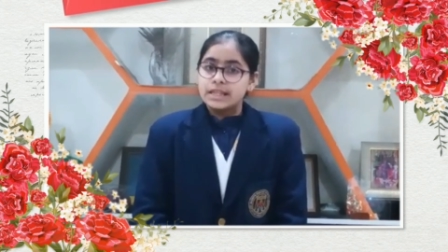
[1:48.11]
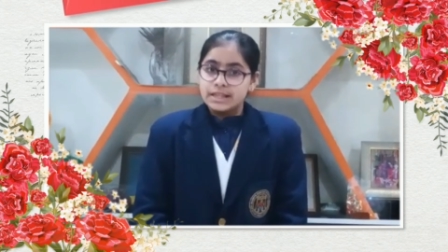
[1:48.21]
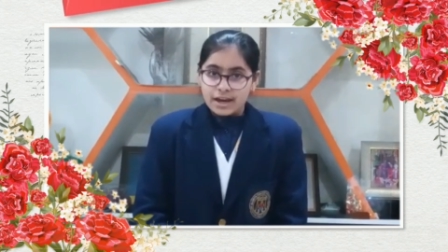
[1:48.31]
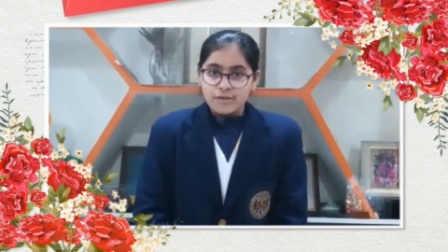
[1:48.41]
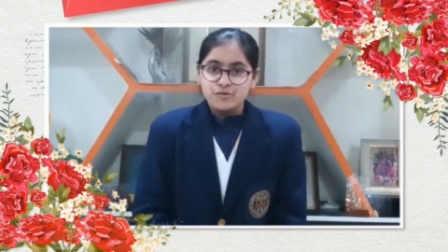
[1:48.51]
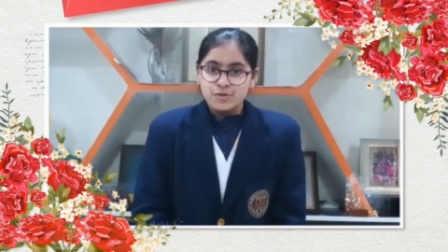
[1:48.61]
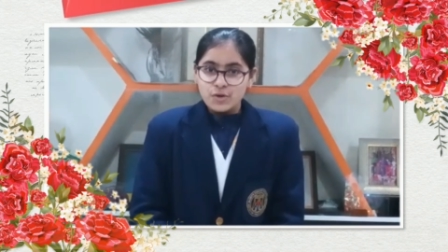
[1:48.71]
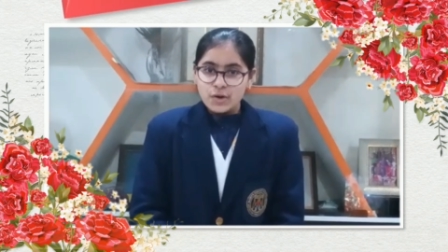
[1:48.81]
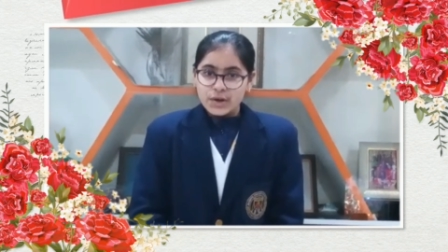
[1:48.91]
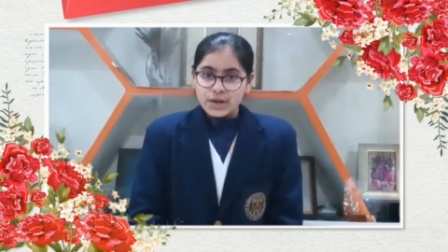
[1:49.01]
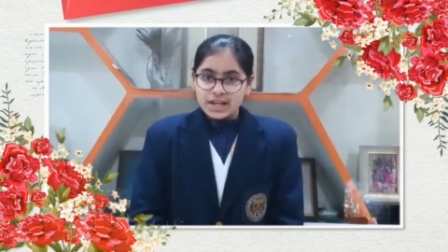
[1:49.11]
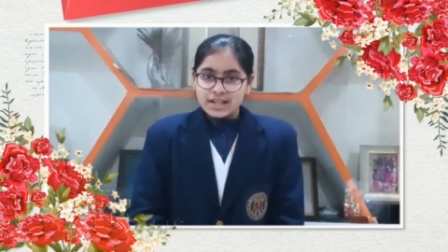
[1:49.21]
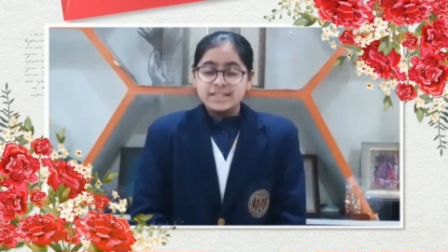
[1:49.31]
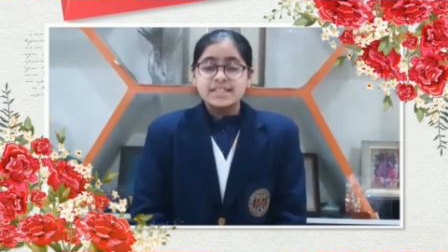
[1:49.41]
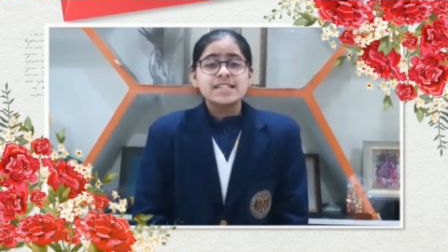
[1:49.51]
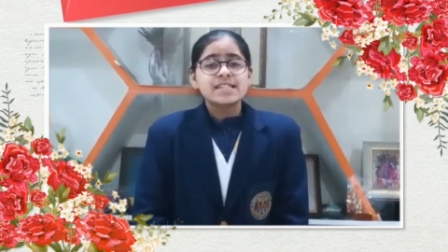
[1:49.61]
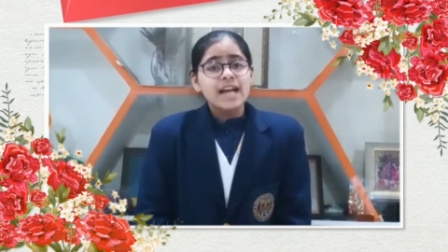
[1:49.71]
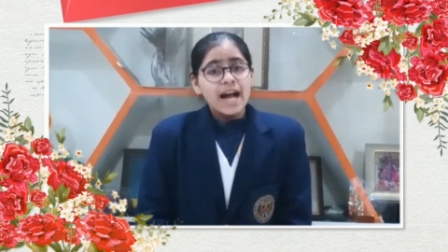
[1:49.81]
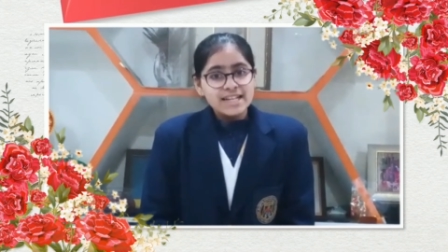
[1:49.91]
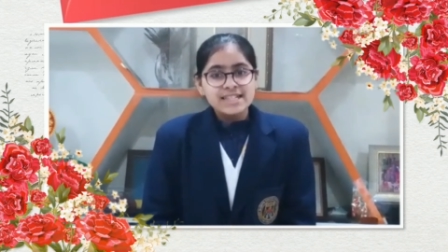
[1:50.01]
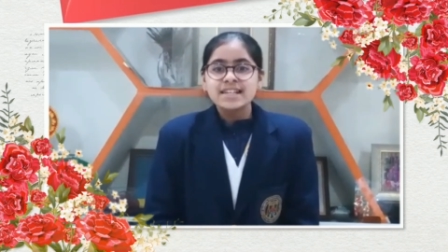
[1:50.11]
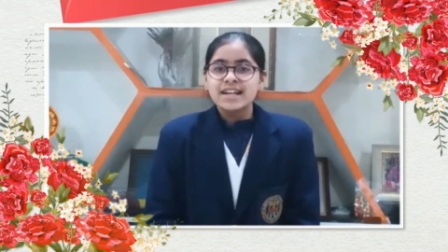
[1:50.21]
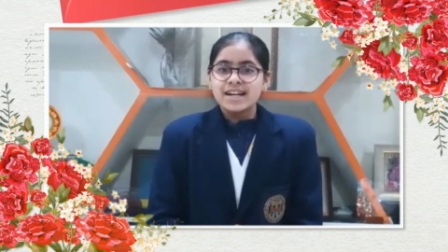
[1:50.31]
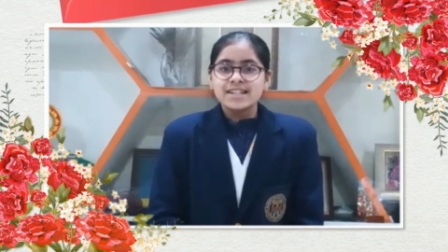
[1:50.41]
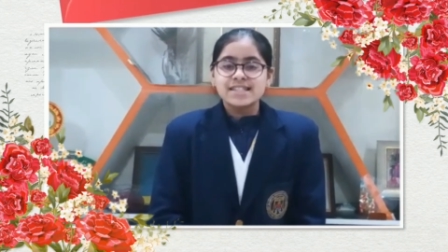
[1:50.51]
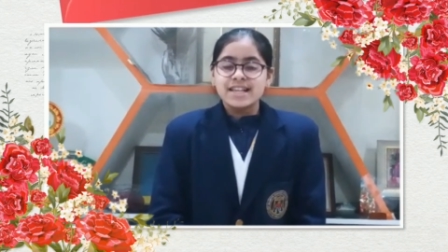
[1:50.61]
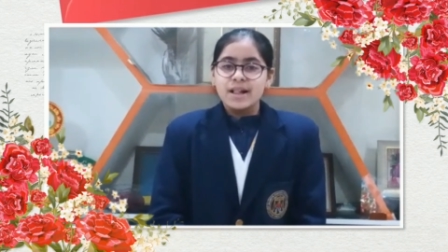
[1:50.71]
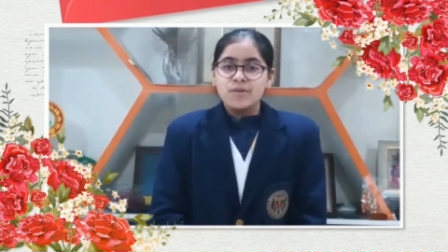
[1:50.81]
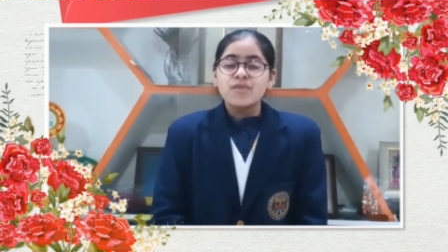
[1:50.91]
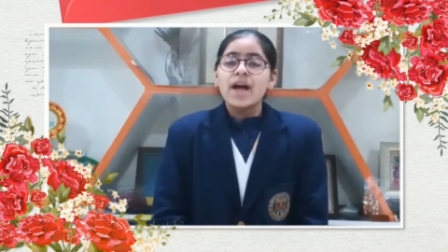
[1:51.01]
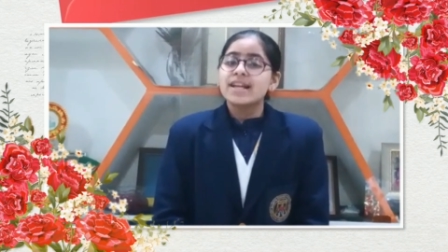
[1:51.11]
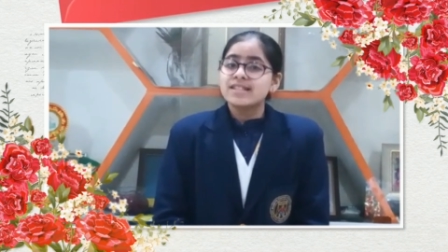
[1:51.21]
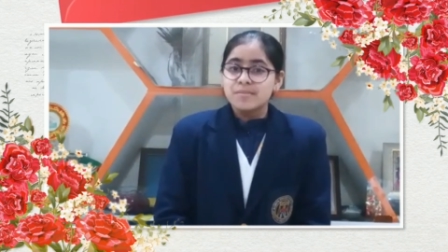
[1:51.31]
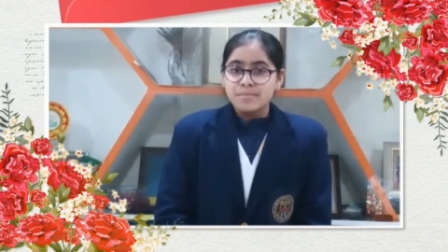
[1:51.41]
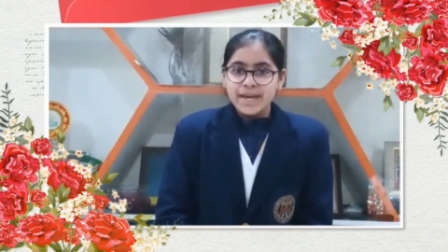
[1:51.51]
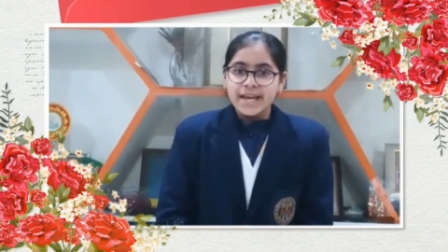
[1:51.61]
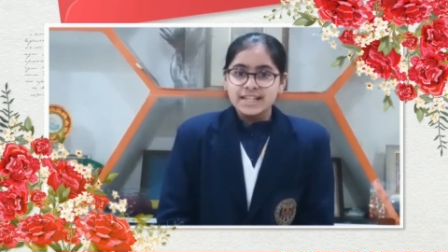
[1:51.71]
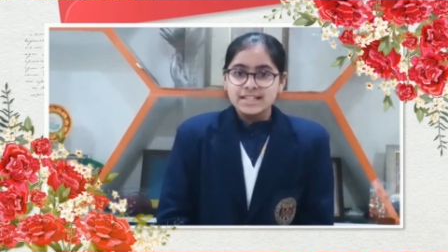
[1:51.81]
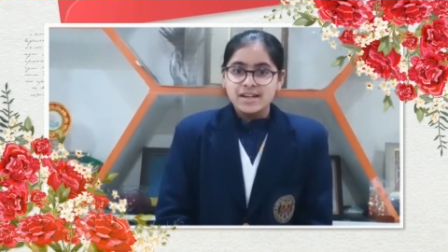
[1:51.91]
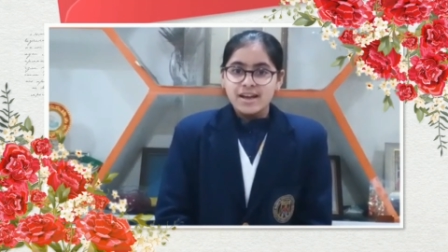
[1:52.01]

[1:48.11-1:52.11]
Therefore, disguising herself as a maid,